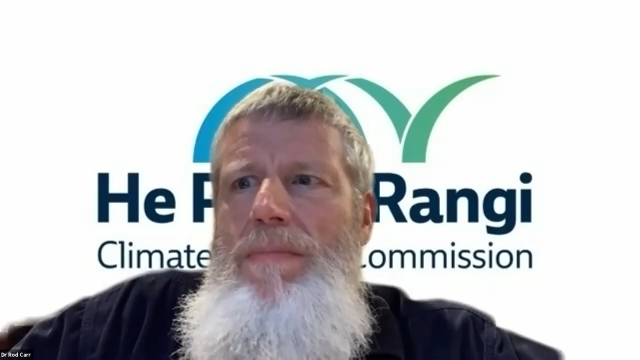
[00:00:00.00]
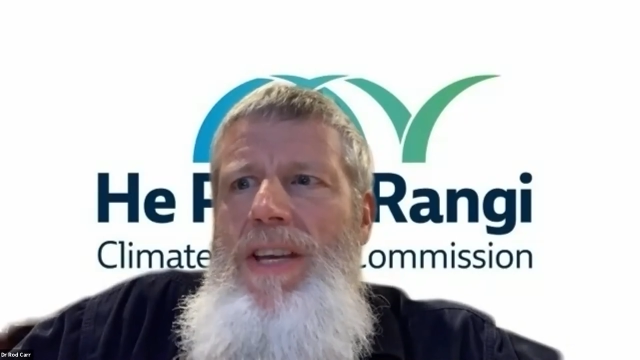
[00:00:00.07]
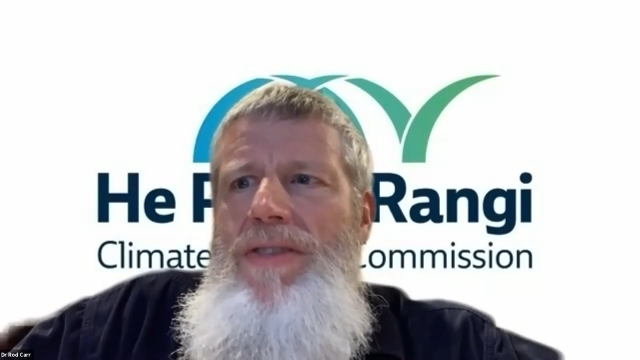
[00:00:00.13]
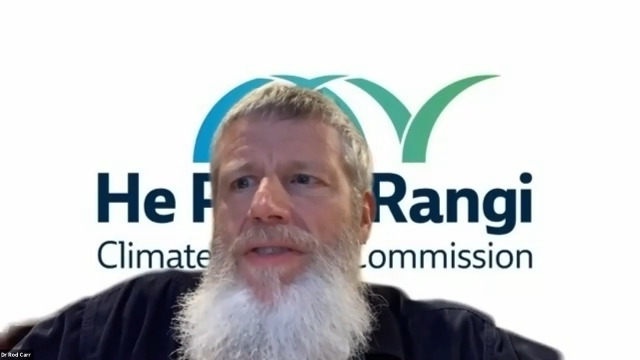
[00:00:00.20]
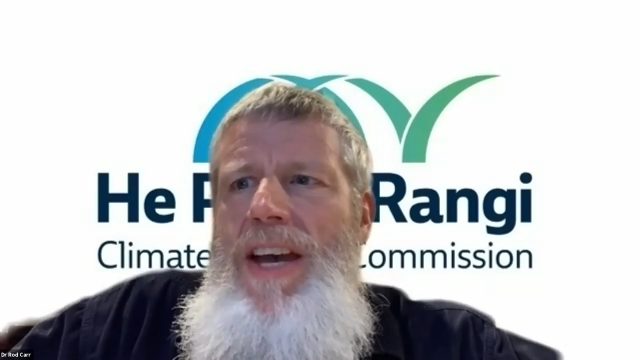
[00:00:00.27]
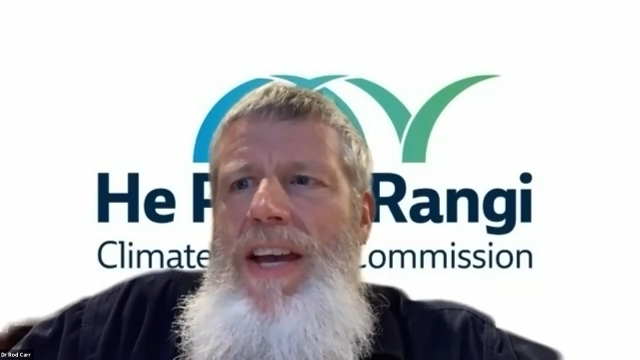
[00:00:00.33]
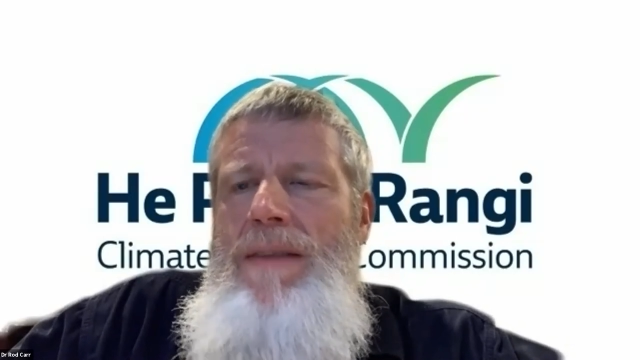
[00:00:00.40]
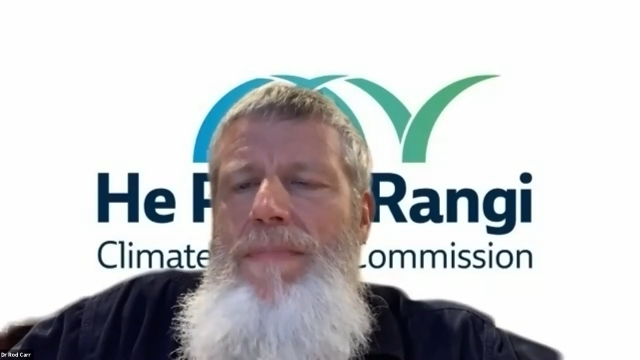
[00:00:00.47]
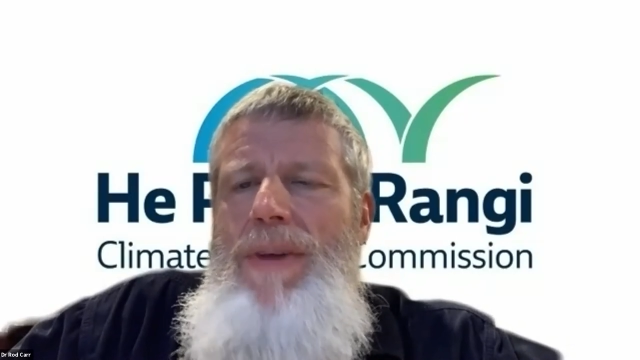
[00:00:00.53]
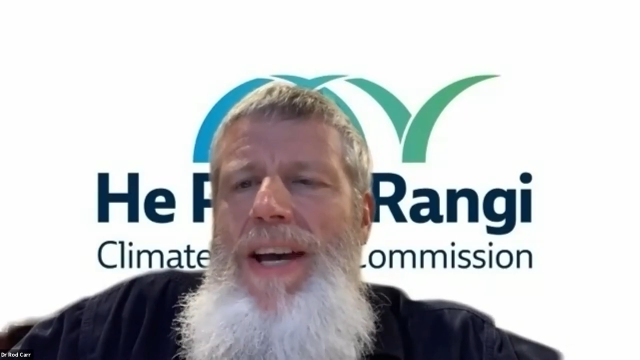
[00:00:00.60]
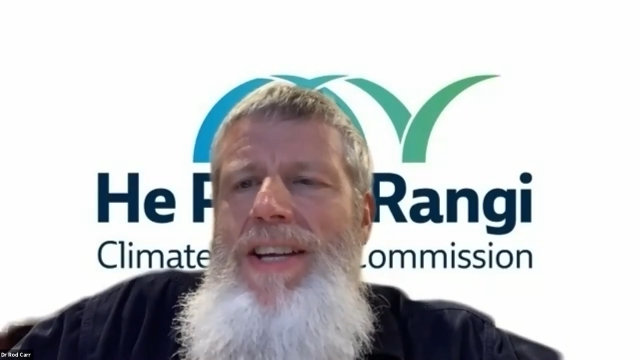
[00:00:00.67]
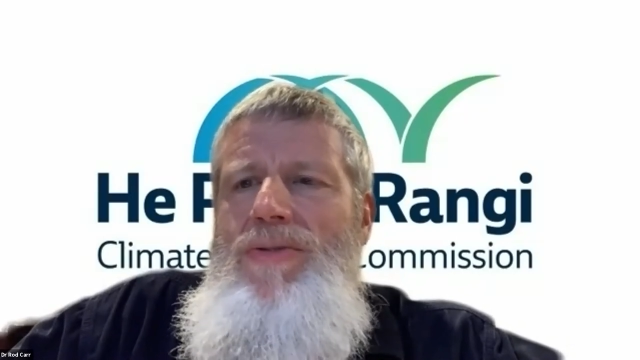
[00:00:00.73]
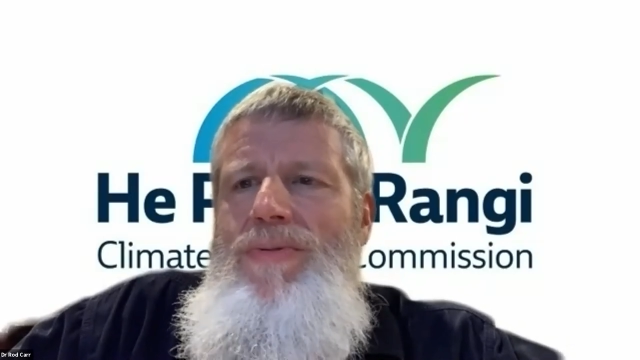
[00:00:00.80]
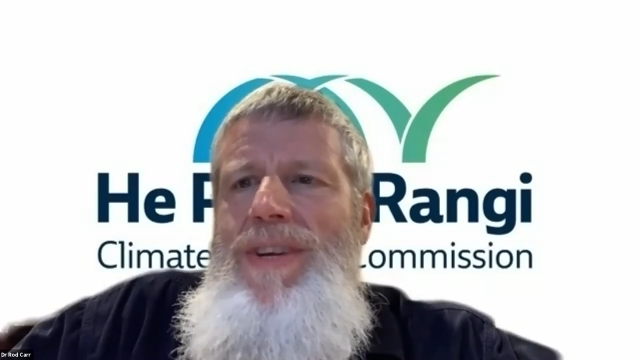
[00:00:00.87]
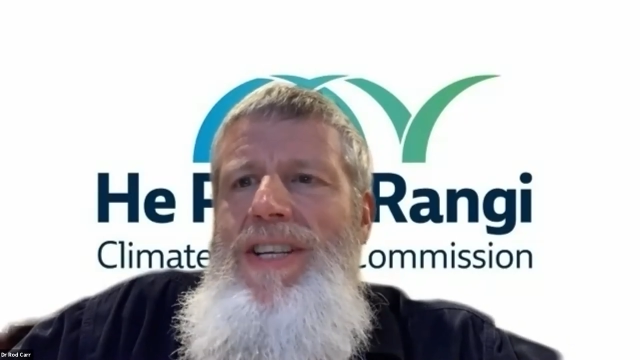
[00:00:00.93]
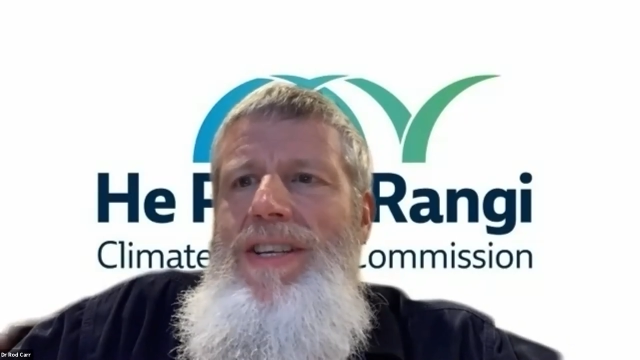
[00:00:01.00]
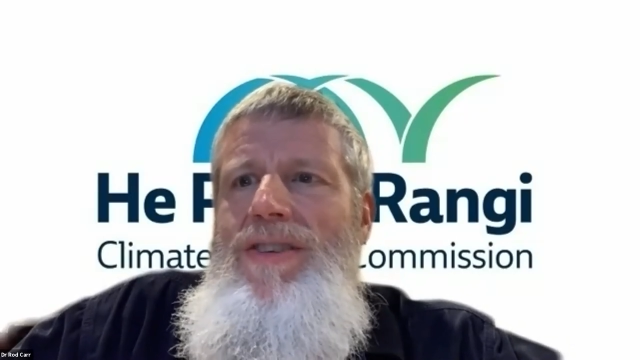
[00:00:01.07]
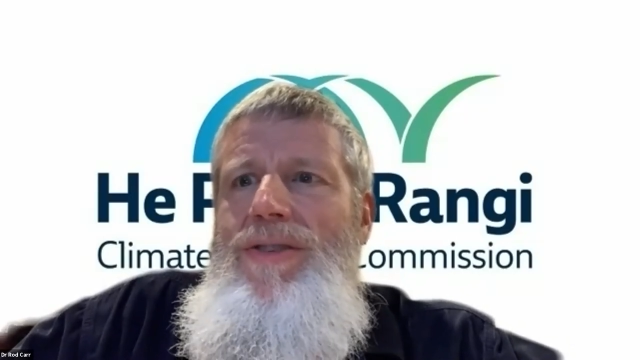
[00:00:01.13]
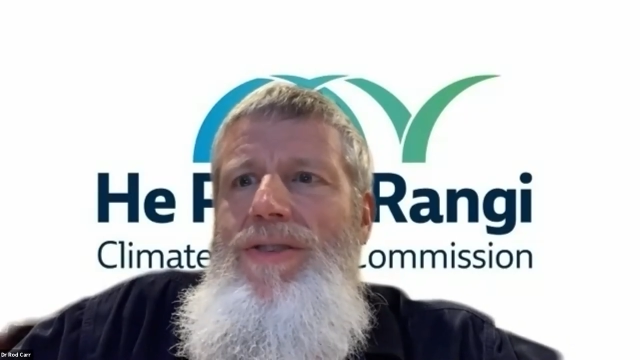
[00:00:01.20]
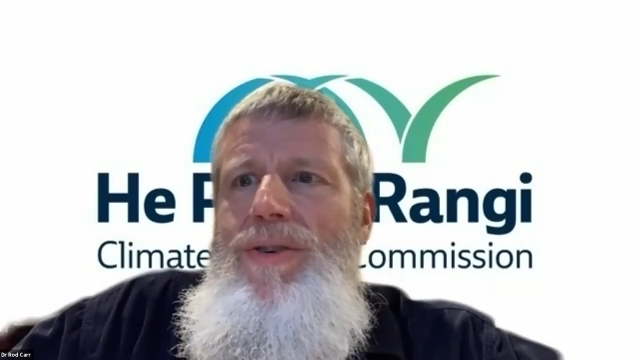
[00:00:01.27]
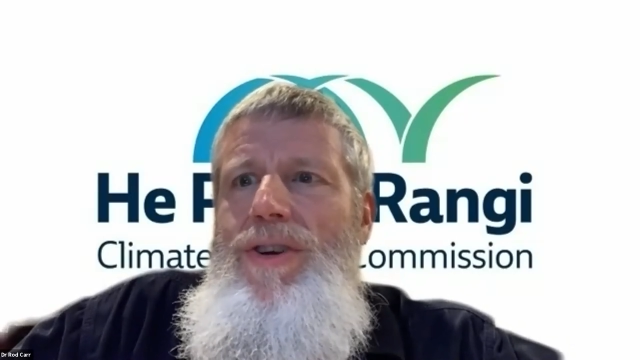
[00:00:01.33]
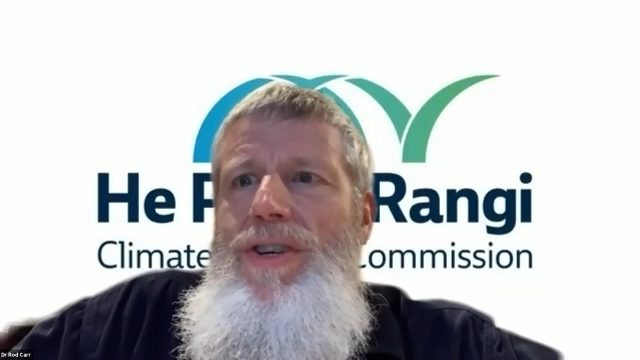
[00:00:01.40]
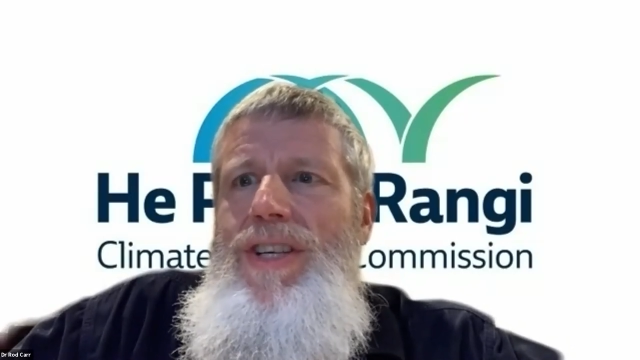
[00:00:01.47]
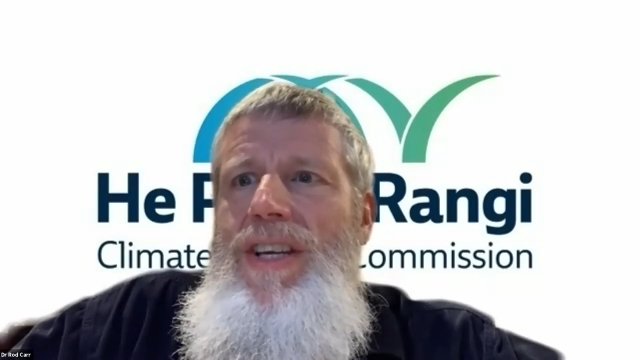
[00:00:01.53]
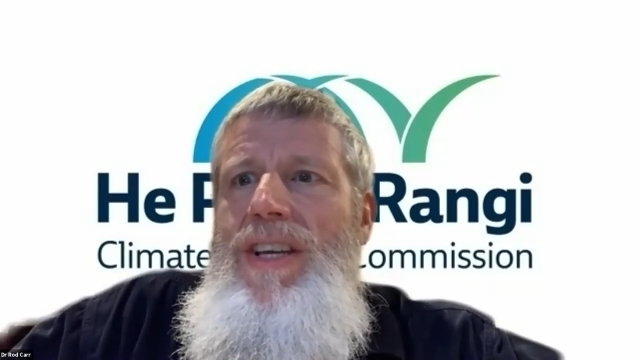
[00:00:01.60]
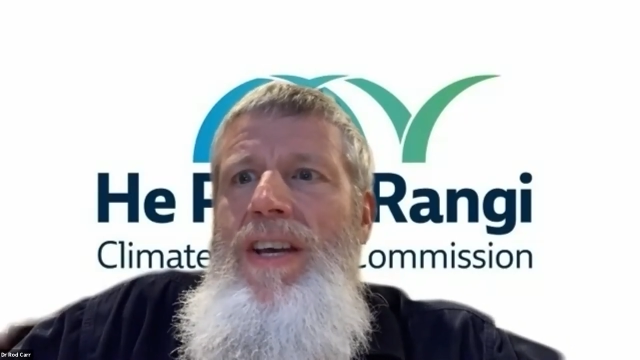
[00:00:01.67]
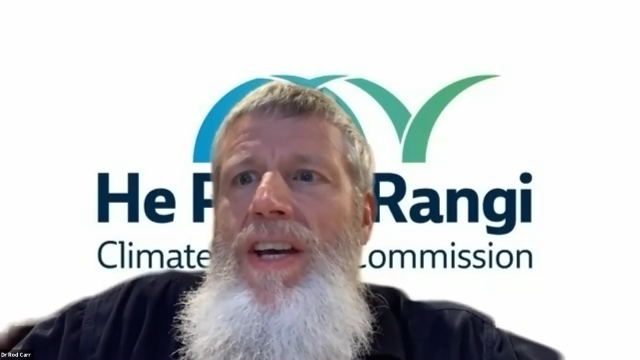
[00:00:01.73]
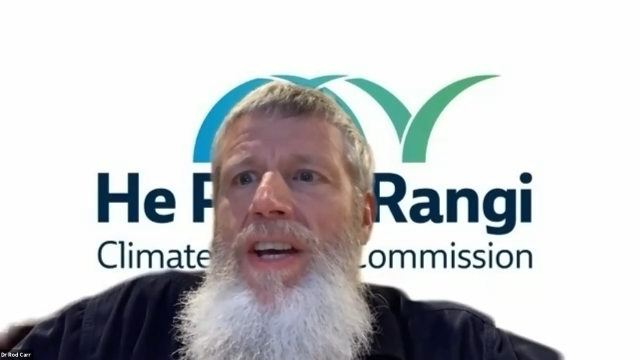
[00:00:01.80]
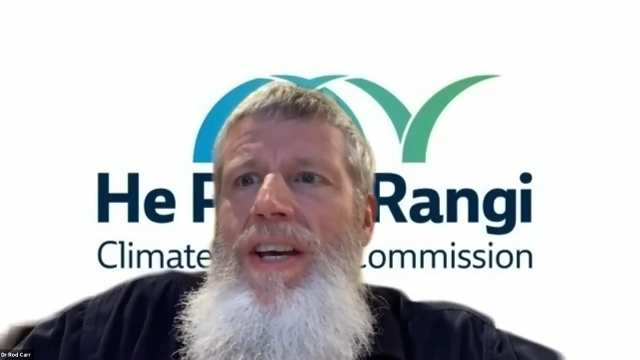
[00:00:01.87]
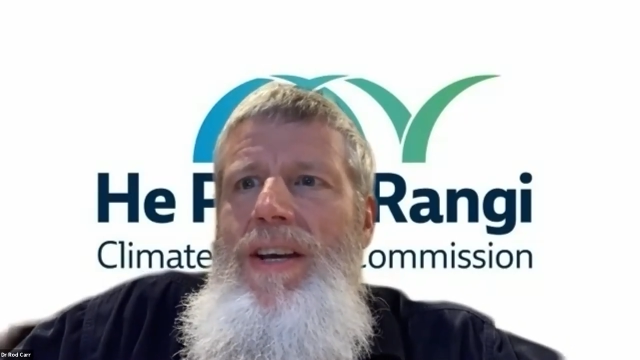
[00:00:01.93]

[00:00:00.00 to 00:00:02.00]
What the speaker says: methane by 2030,